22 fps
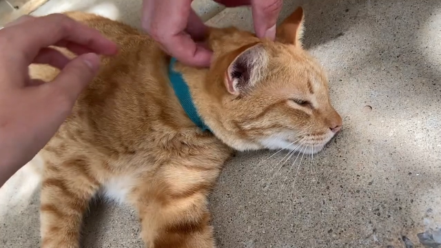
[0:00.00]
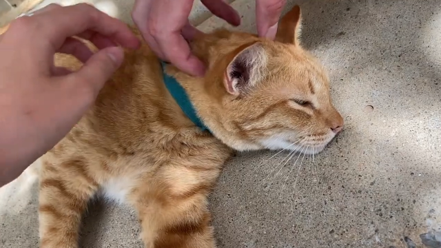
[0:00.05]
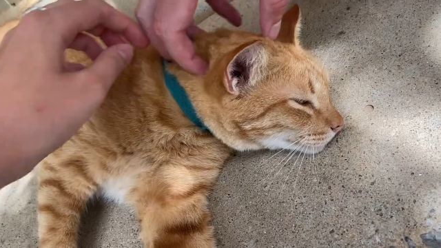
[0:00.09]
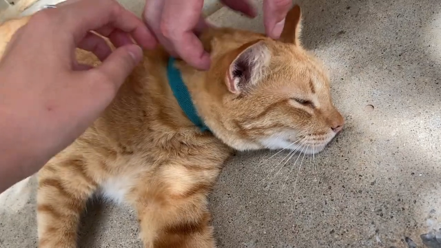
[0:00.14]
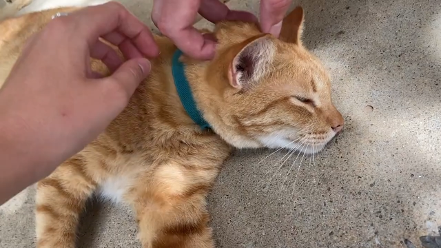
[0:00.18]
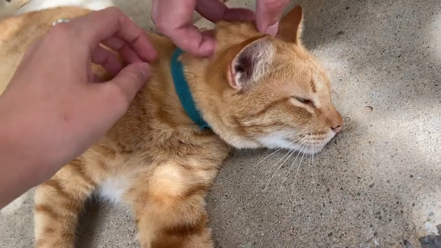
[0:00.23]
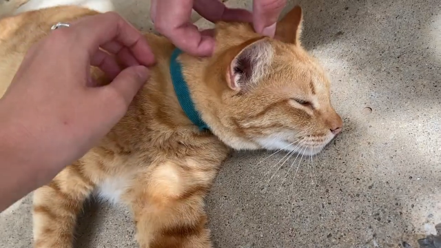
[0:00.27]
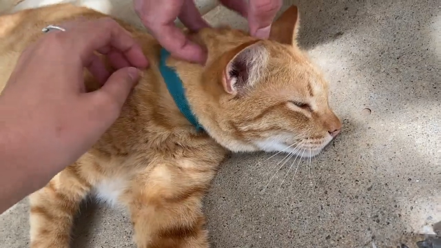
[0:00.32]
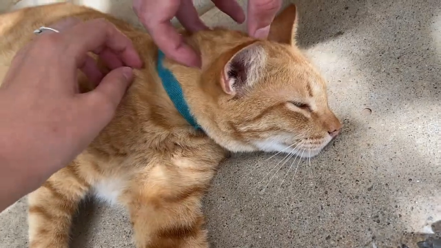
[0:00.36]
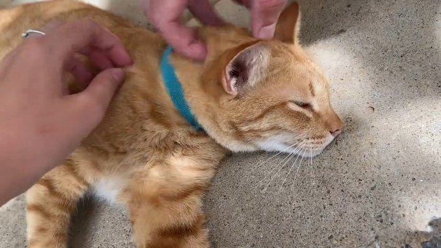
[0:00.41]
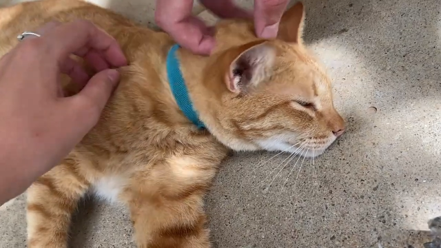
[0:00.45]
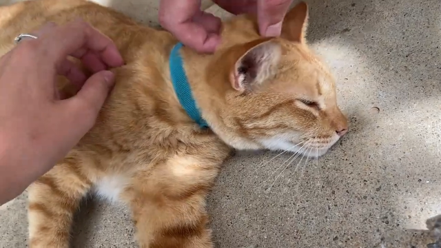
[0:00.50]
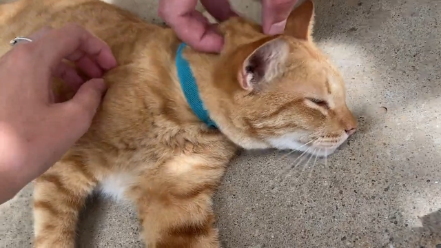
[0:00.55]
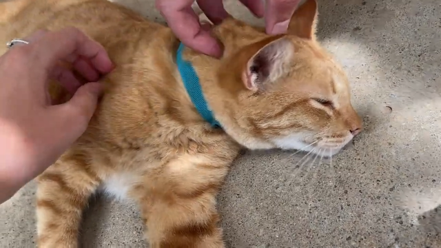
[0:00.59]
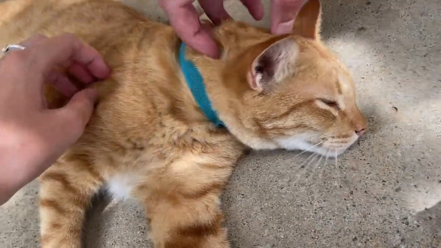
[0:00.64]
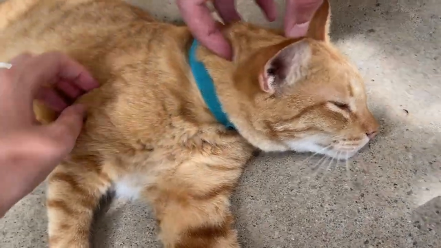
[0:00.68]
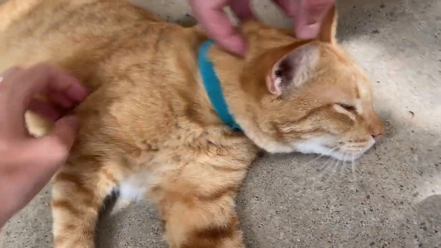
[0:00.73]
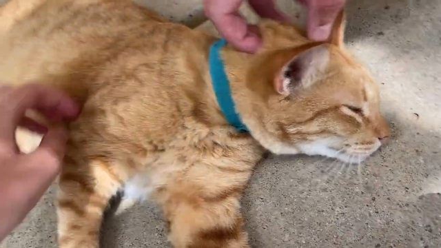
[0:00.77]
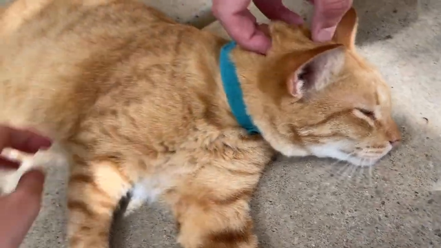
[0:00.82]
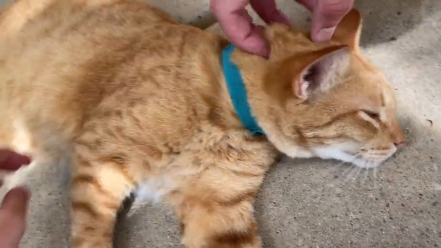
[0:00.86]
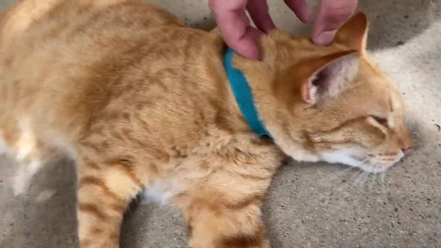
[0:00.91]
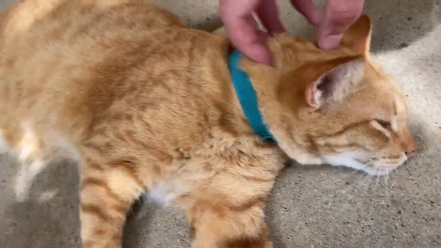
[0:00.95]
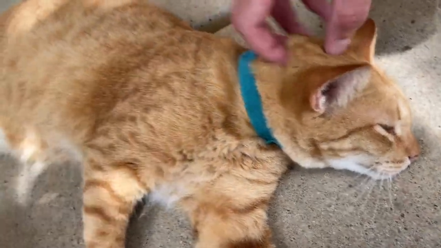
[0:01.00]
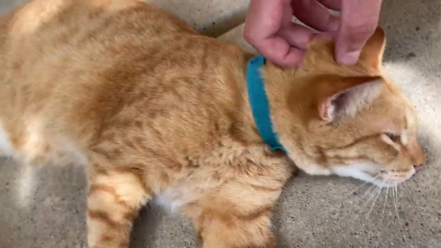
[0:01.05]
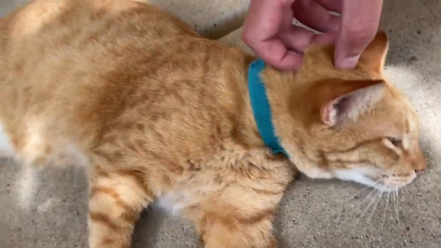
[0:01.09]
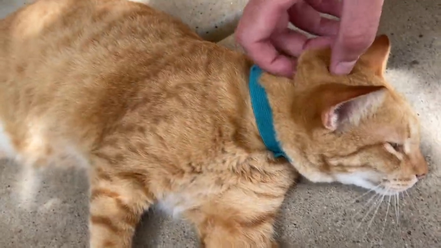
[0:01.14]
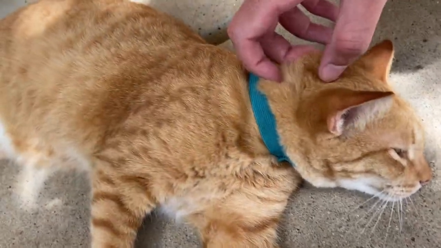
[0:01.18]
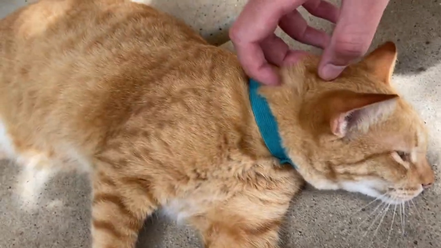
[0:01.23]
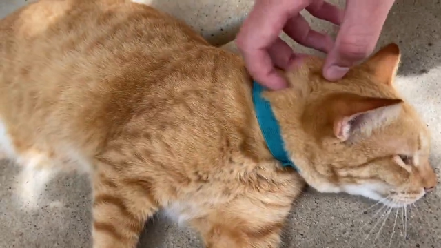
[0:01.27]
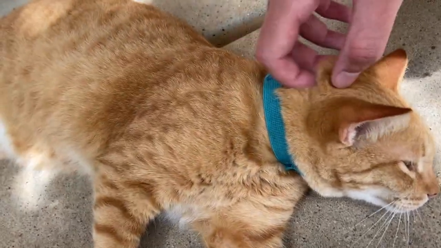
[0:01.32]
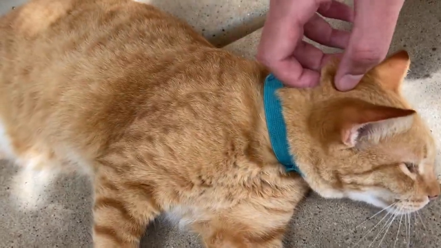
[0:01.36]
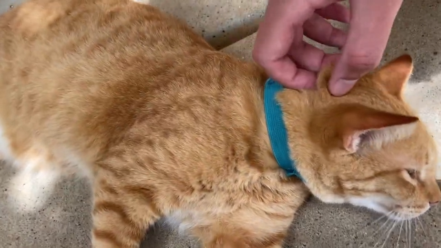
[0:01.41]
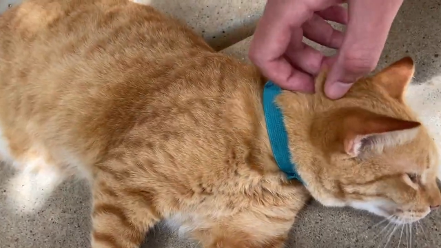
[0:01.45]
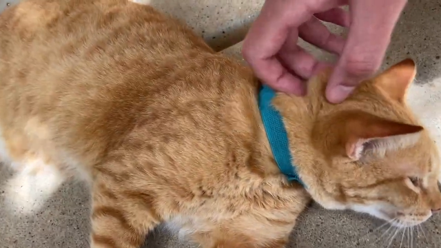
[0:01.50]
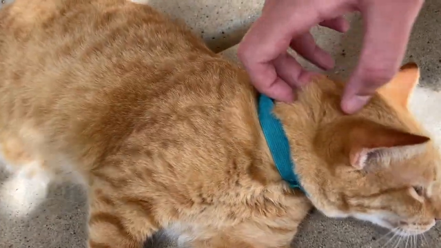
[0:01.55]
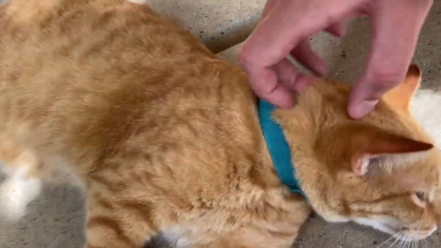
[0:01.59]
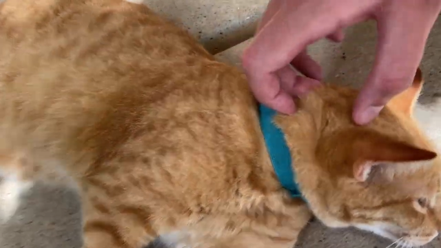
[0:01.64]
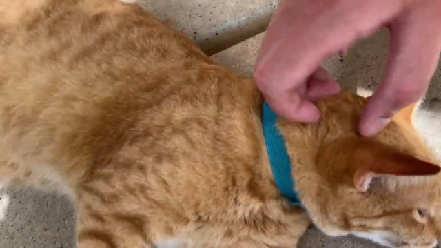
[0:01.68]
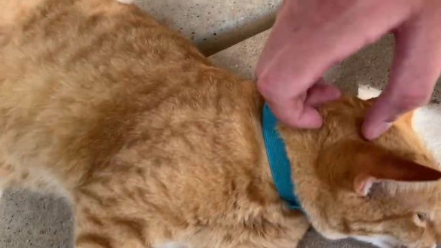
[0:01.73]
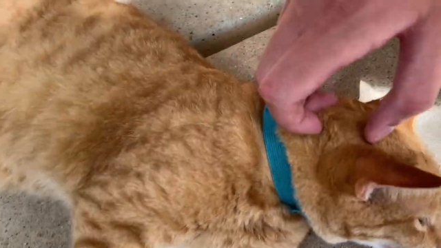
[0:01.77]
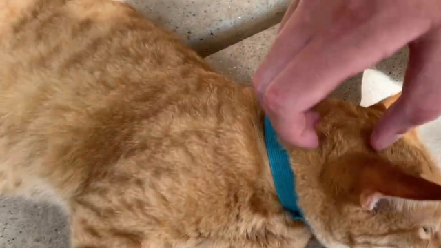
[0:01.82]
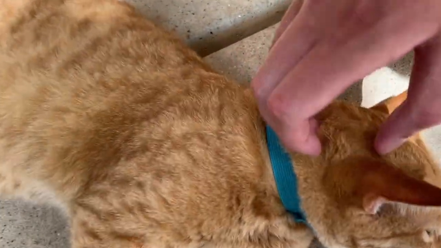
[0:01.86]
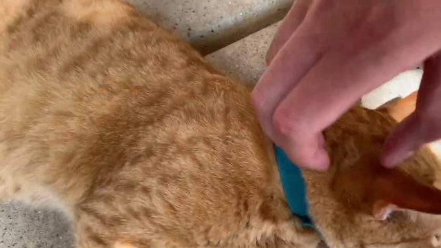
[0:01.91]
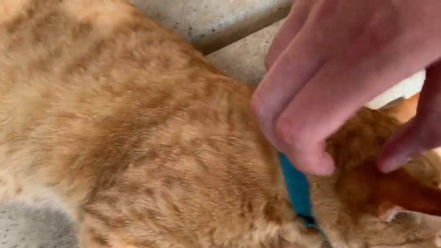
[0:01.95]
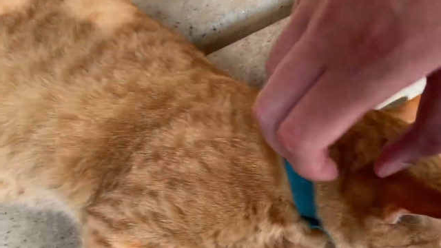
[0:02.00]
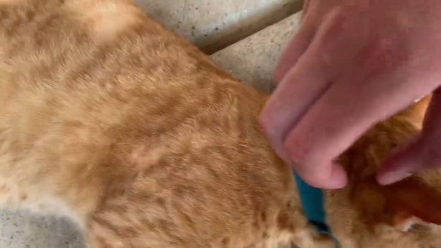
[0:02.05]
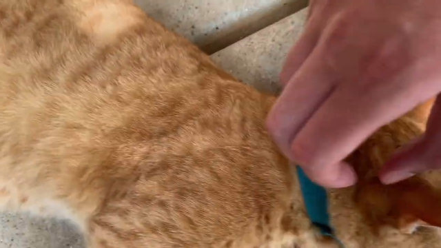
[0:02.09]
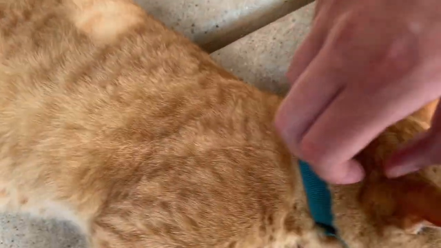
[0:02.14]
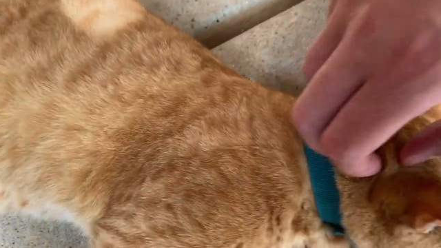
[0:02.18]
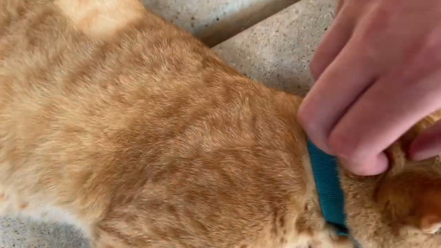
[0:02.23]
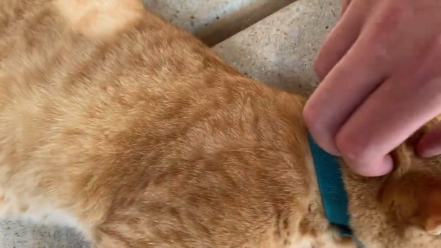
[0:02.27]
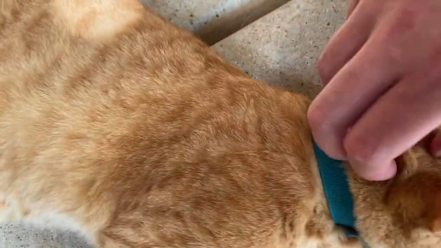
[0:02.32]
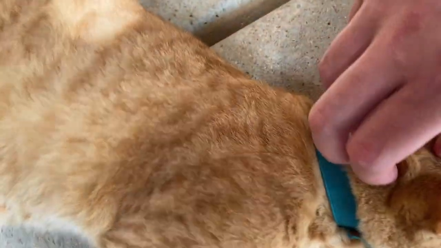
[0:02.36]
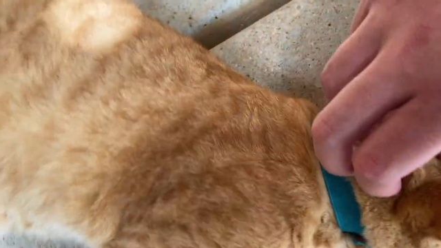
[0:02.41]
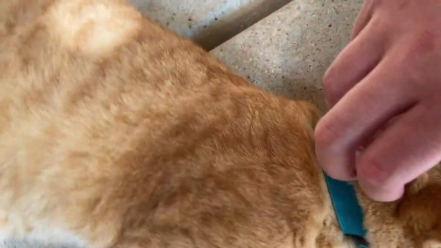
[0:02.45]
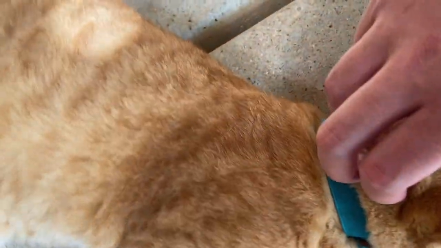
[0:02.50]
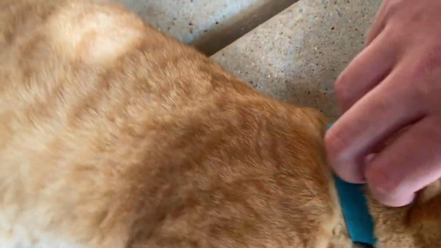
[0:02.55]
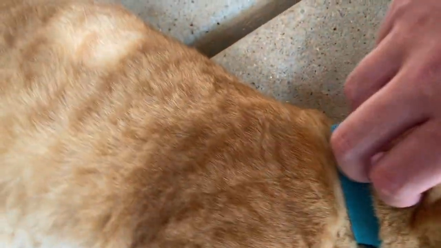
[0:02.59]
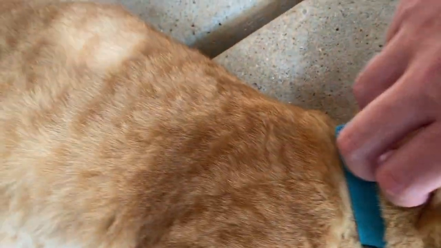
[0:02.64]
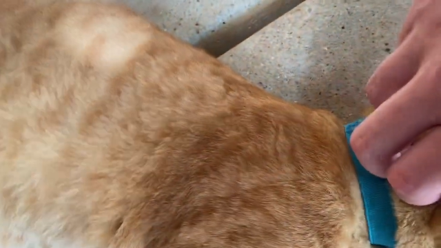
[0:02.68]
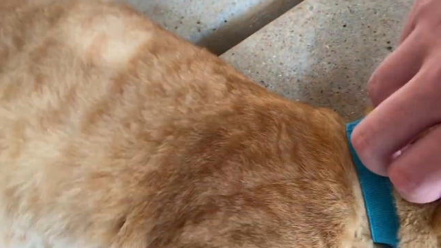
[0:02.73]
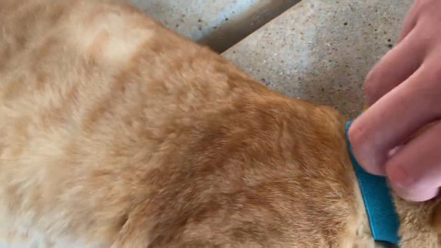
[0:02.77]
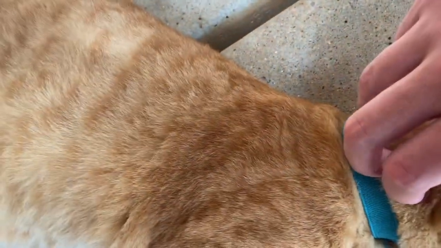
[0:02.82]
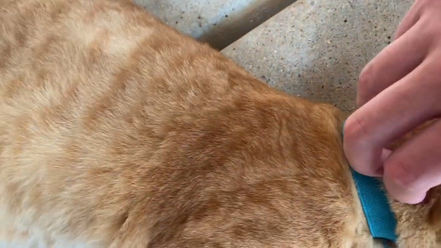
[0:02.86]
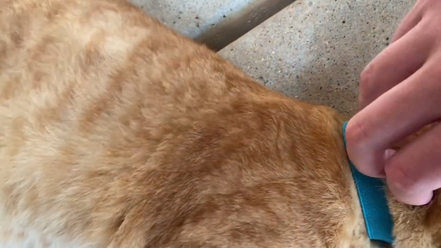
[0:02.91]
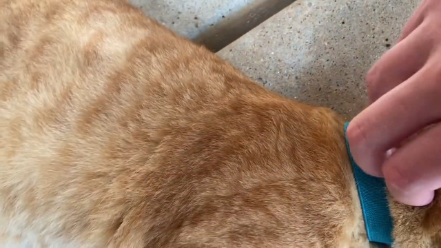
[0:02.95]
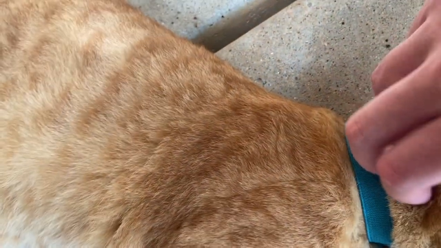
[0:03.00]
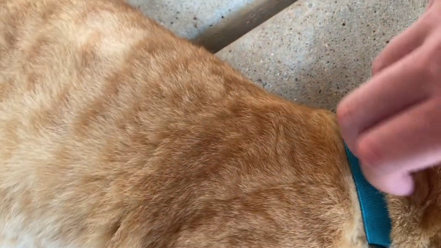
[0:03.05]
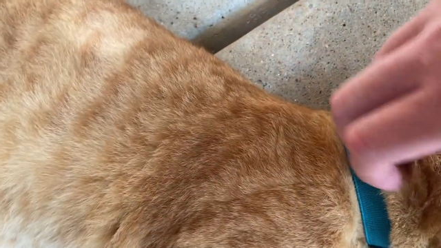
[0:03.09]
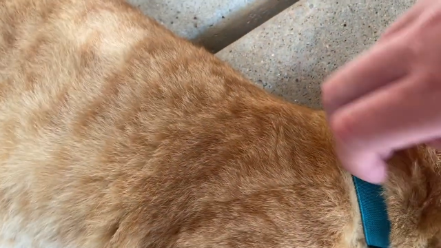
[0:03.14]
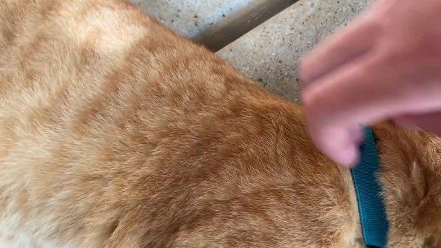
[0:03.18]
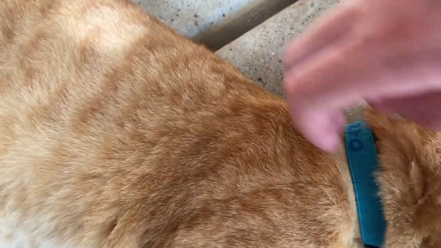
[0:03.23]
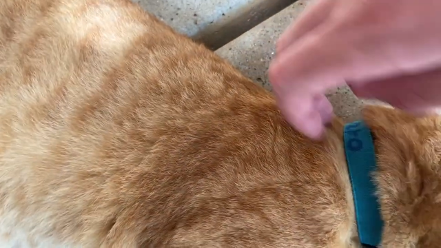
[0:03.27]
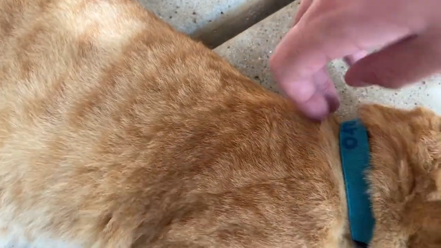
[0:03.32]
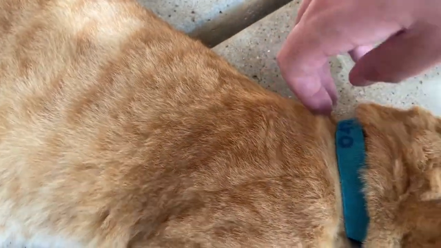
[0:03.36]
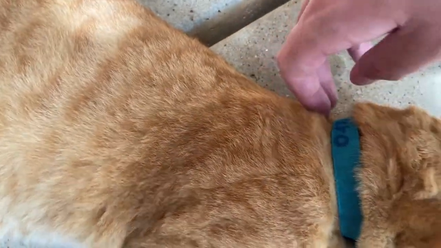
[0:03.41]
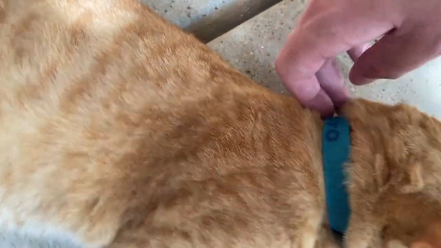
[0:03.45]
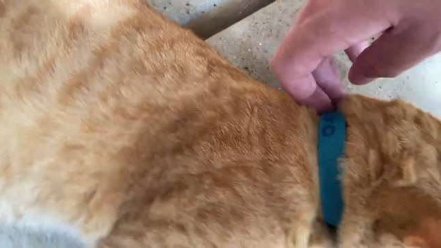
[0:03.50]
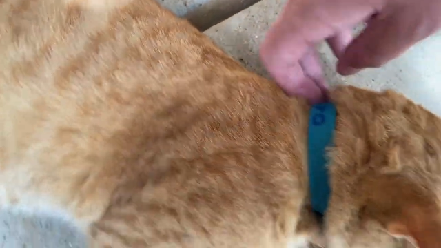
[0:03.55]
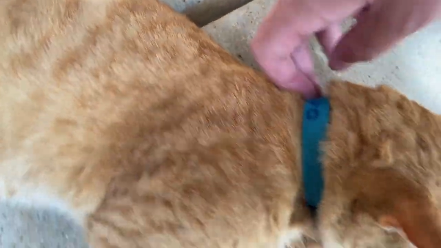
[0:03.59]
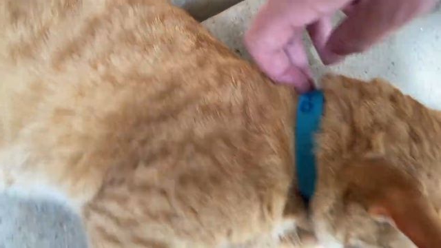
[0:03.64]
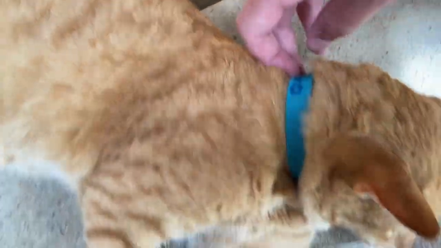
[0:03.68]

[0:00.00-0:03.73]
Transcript: (no speaker visible)